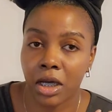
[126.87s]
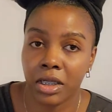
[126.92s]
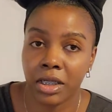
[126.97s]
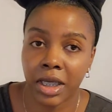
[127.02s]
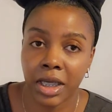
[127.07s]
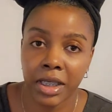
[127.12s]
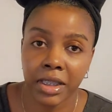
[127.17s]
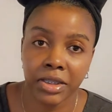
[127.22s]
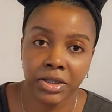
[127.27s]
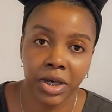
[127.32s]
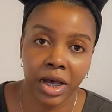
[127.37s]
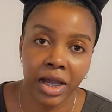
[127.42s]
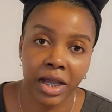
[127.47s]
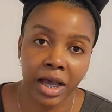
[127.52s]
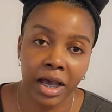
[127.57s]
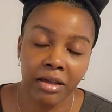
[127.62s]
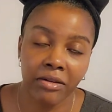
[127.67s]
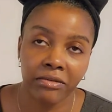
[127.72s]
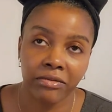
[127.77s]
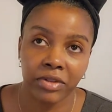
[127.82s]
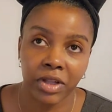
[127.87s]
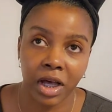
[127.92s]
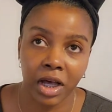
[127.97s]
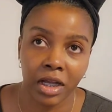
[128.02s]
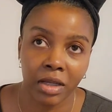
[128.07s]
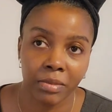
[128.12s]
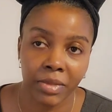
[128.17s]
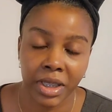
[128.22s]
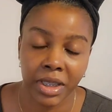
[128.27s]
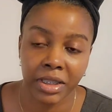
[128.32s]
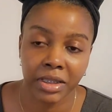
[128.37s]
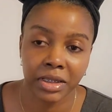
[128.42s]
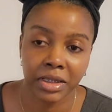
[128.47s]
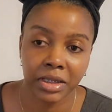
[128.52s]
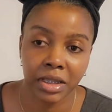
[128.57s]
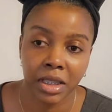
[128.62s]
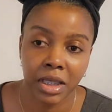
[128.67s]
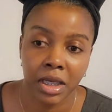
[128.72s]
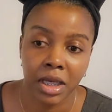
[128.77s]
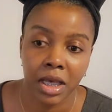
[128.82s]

day. So I got Vlogmas.